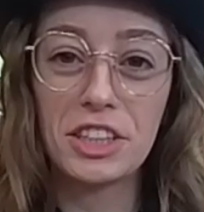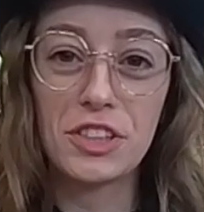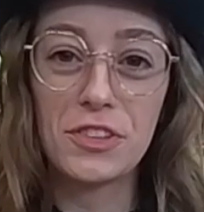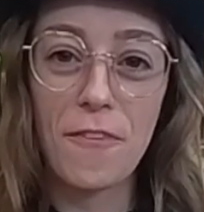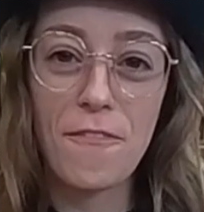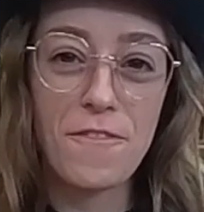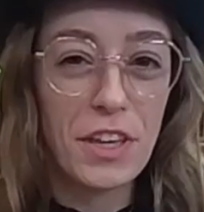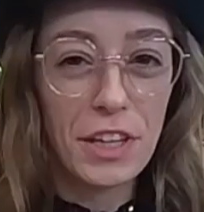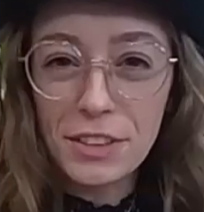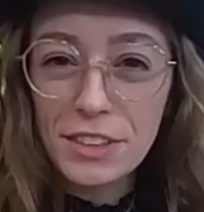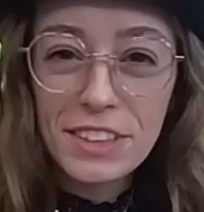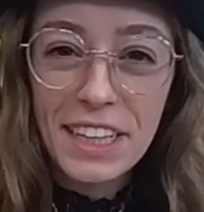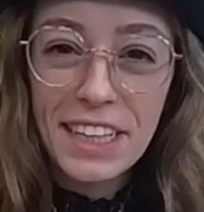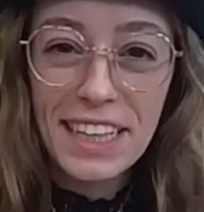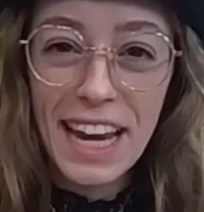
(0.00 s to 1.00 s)
just
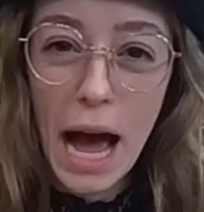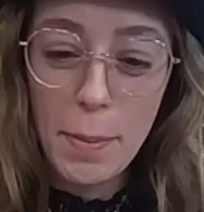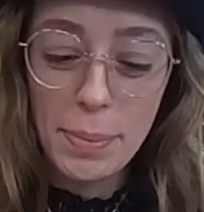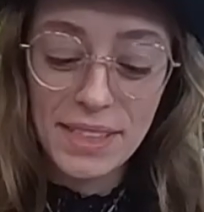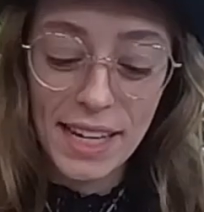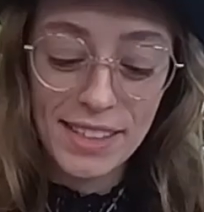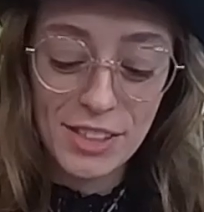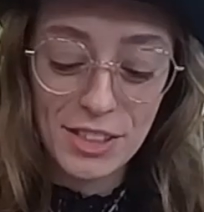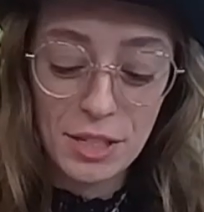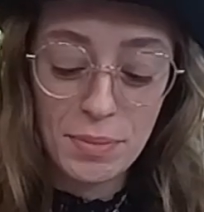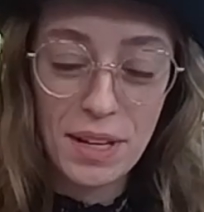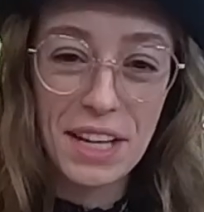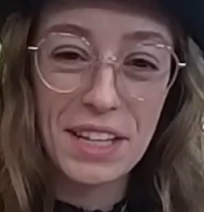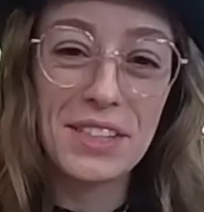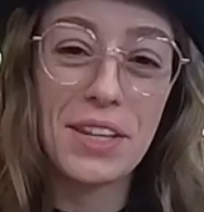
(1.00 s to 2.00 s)
feels like an appetizer to
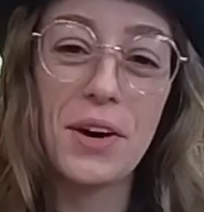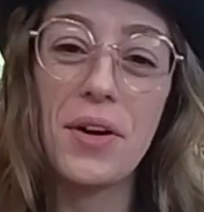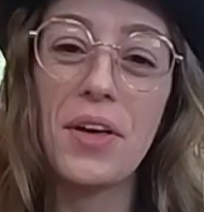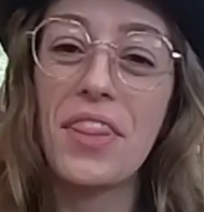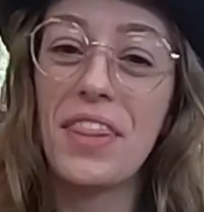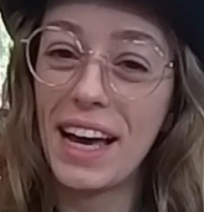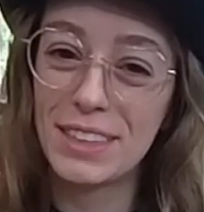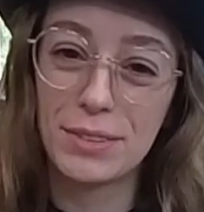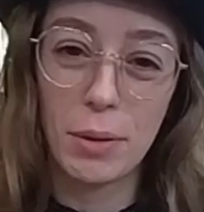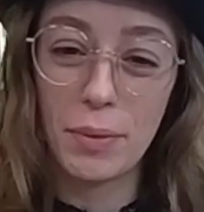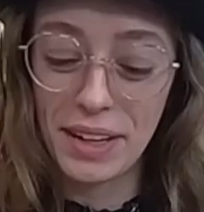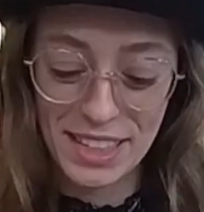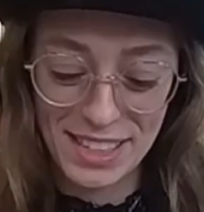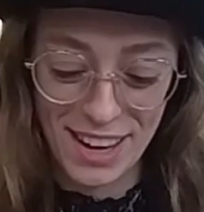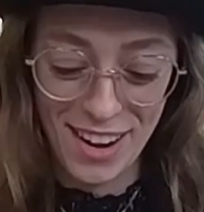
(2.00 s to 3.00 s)
me, so that's where we're
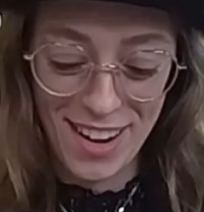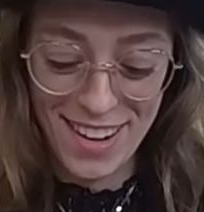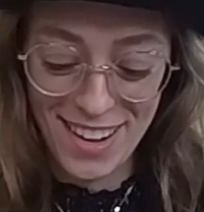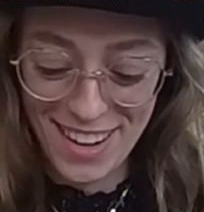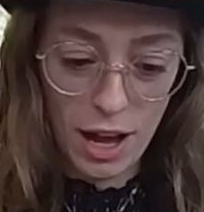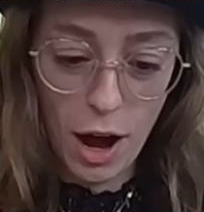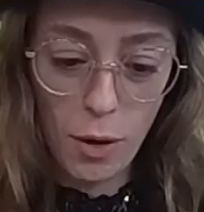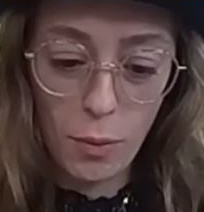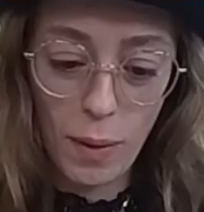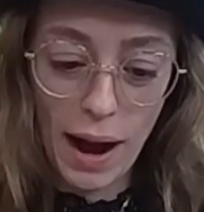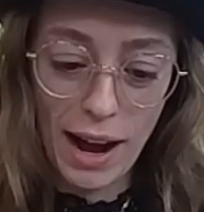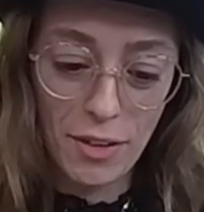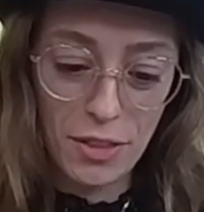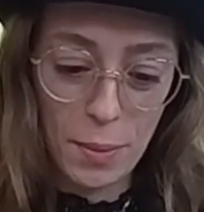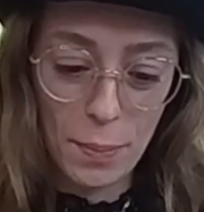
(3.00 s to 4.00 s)
gonna start. Oh
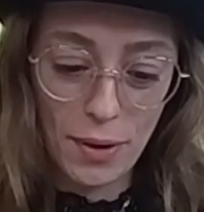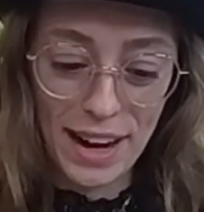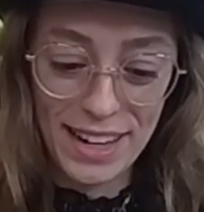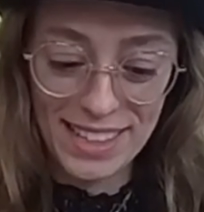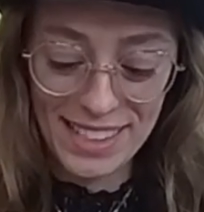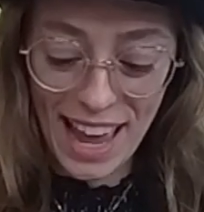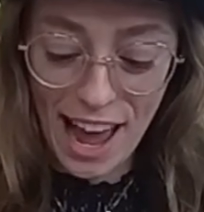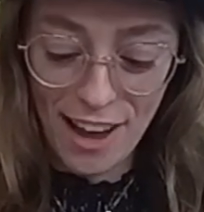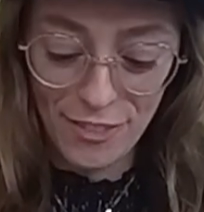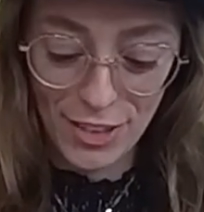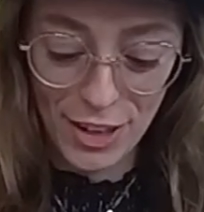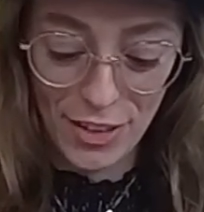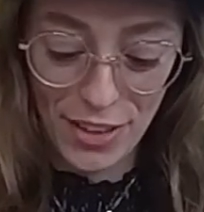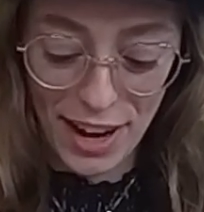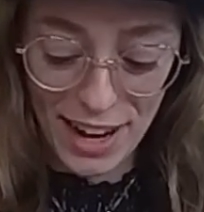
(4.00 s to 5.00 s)
wow, the bread is
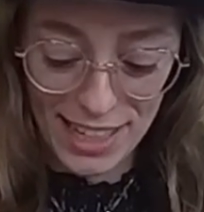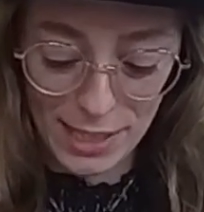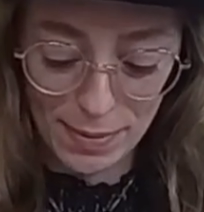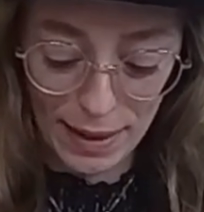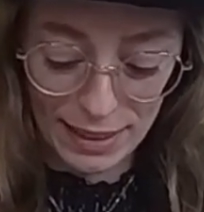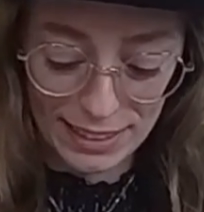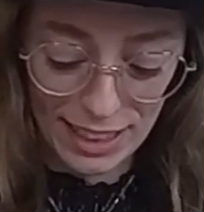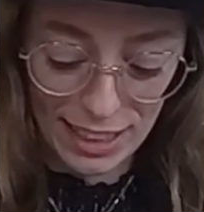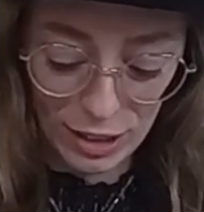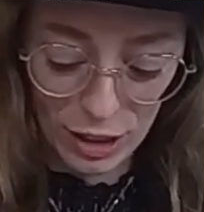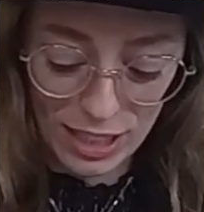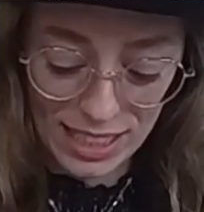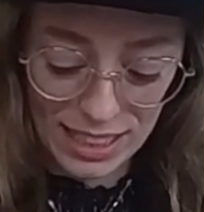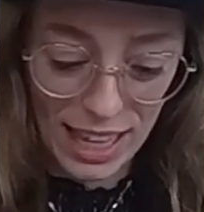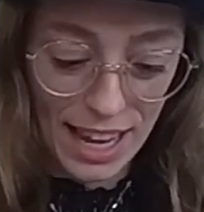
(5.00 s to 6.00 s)
heavier than I expected. It
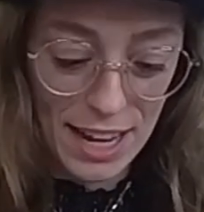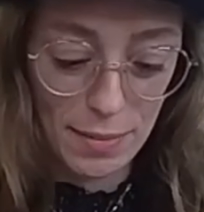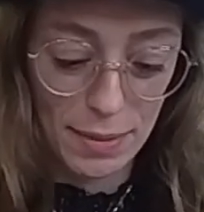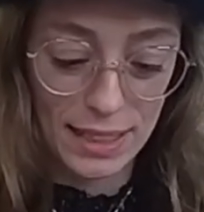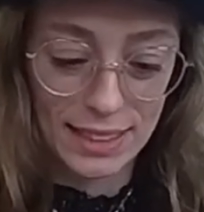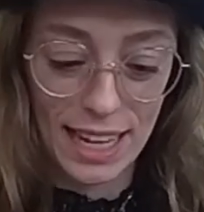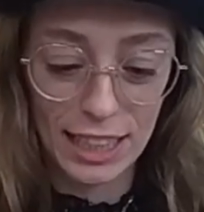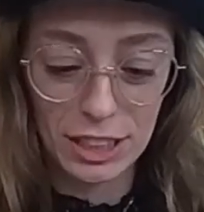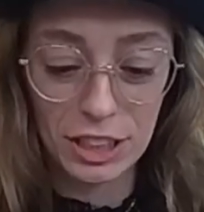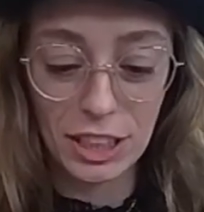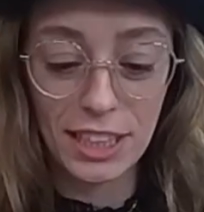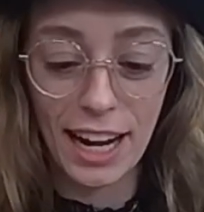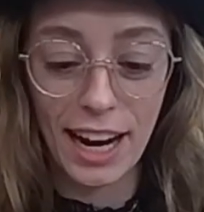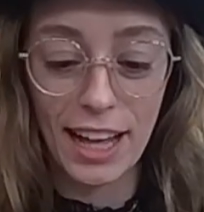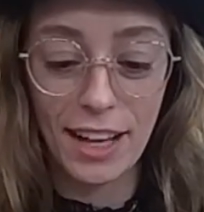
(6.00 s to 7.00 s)
looks light, but it's
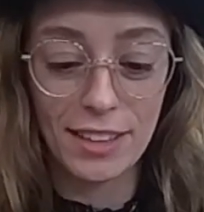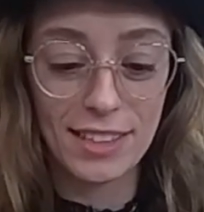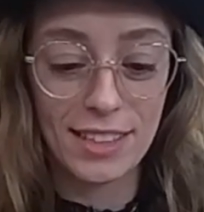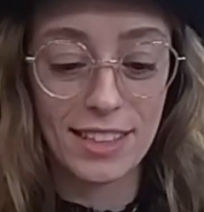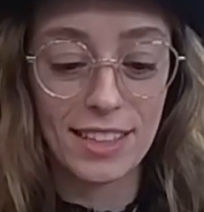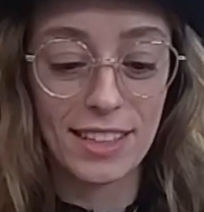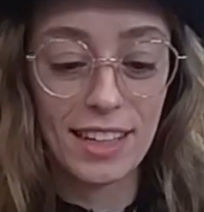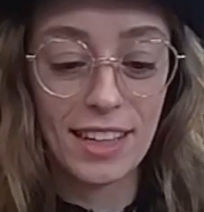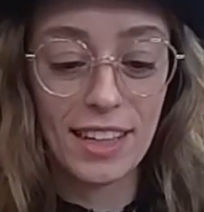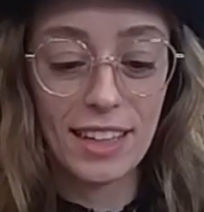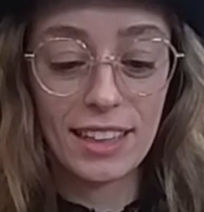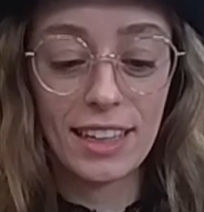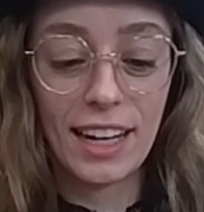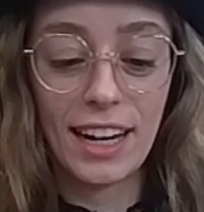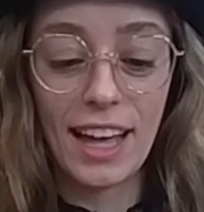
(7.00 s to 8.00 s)
actually
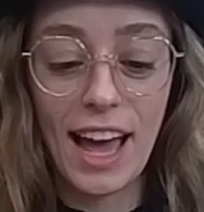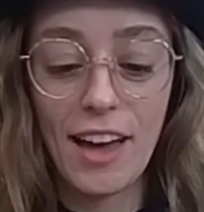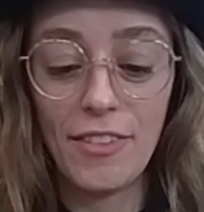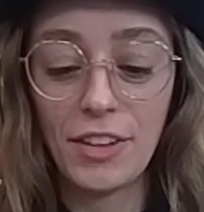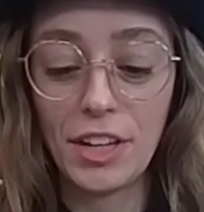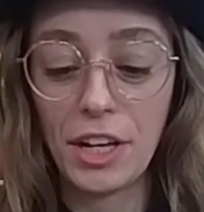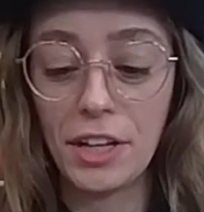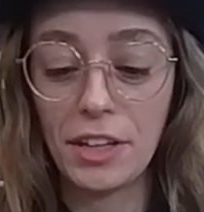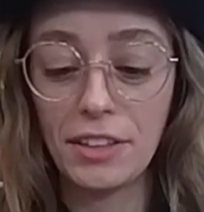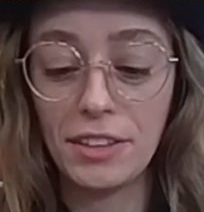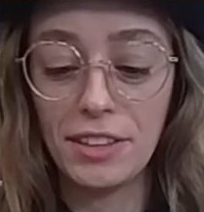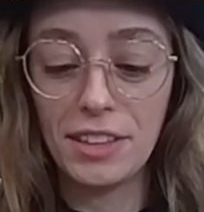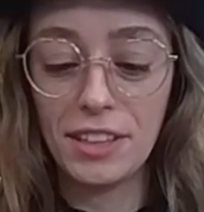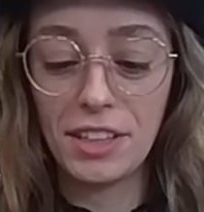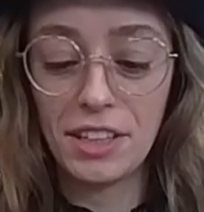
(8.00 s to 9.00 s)
kind of heavy,
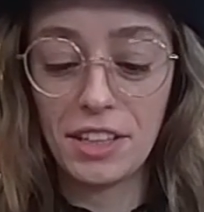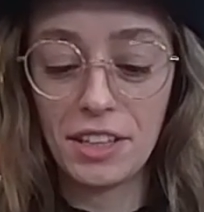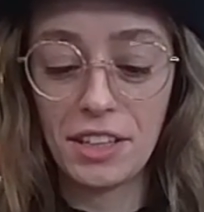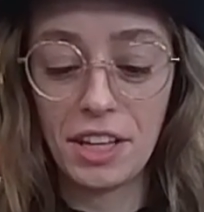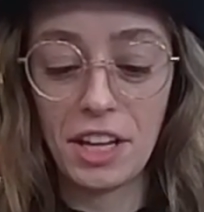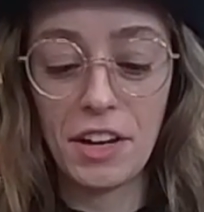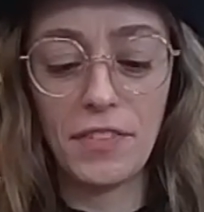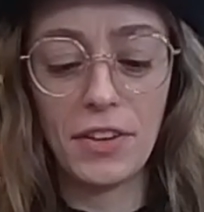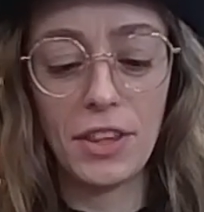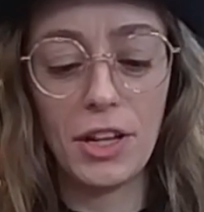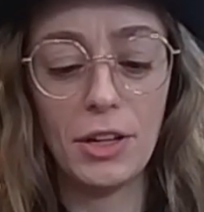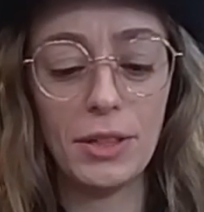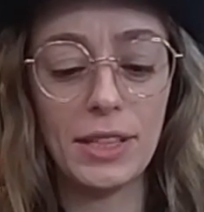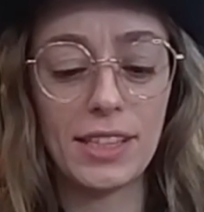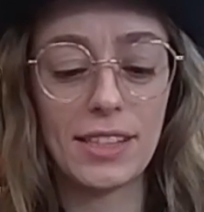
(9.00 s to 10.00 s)
even
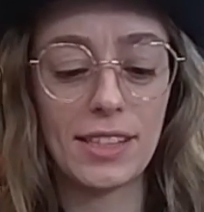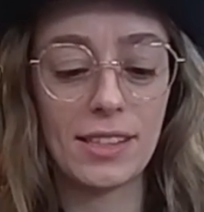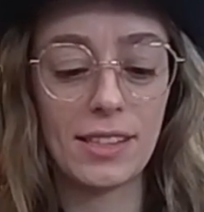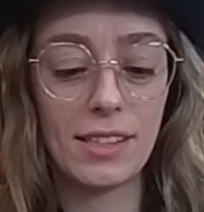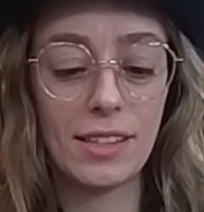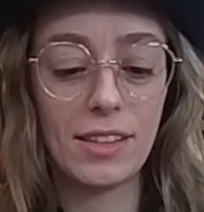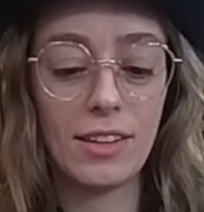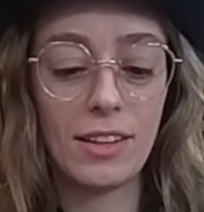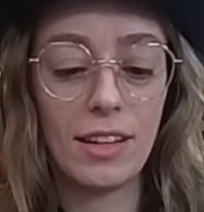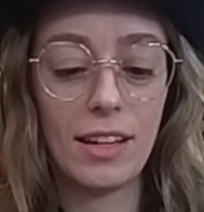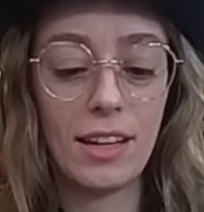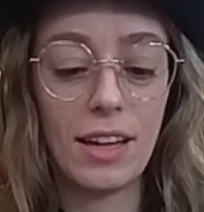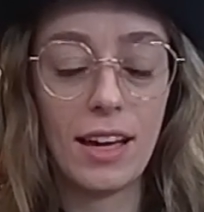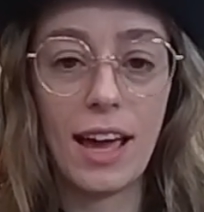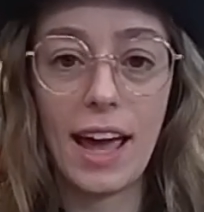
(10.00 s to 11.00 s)
though it's
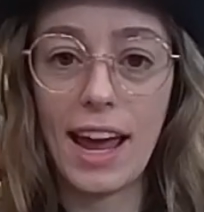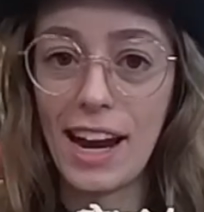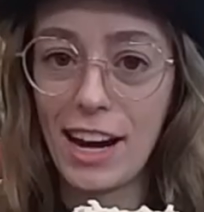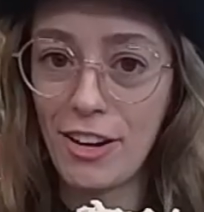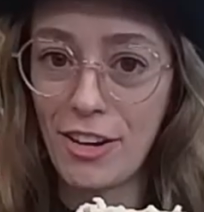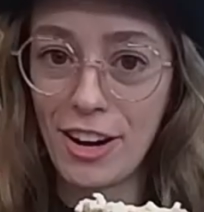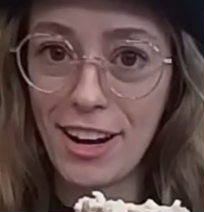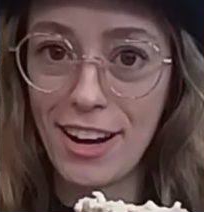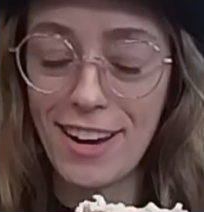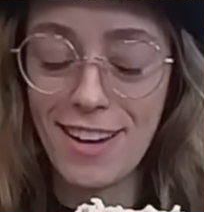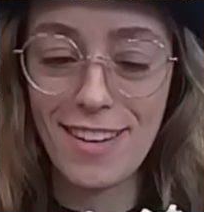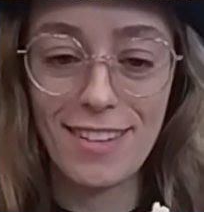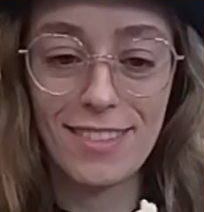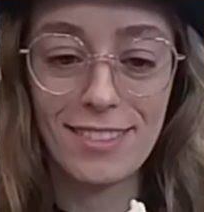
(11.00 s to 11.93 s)
airy.